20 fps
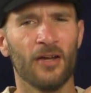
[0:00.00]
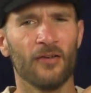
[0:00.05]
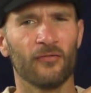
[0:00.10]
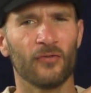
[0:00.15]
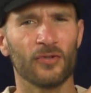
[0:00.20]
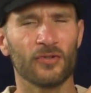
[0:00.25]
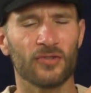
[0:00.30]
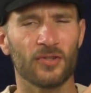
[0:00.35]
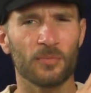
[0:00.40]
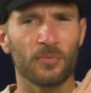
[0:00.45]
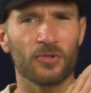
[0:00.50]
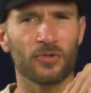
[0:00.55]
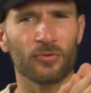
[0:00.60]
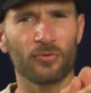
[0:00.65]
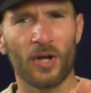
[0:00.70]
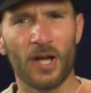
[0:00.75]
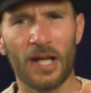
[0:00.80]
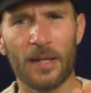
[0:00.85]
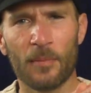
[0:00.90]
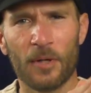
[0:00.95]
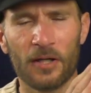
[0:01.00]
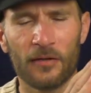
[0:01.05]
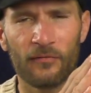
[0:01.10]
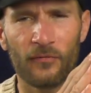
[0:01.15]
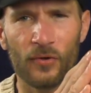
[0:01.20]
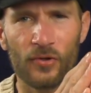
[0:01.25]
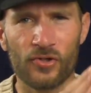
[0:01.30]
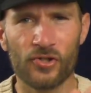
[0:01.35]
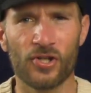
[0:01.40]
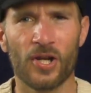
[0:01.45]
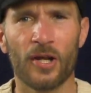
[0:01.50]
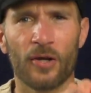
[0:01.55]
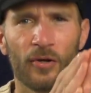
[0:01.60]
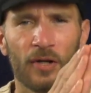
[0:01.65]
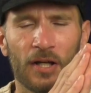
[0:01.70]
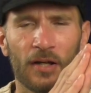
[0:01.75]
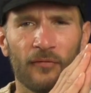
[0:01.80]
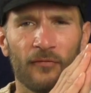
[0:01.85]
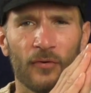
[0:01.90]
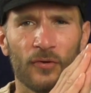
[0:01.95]
for subscribing, for
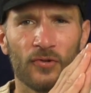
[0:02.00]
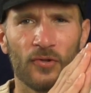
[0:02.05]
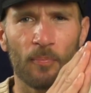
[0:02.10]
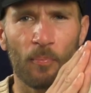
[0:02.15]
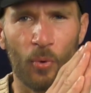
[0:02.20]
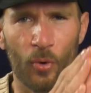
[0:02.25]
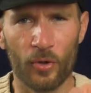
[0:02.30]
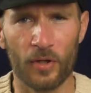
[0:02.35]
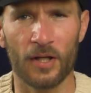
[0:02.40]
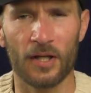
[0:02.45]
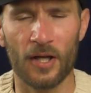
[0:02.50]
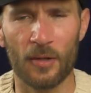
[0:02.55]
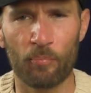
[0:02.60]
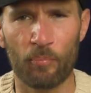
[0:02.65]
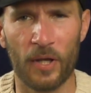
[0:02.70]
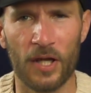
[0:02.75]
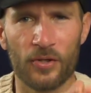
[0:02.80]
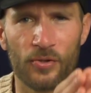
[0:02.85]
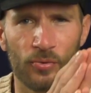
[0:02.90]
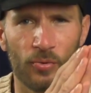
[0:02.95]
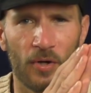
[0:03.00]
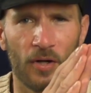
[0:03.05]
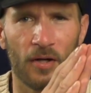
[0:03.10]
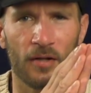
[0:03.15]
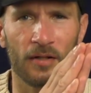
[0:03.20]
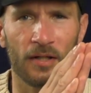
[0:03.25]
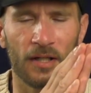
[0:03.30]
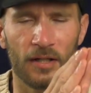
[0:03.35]
sharing, for supporting on Patreon.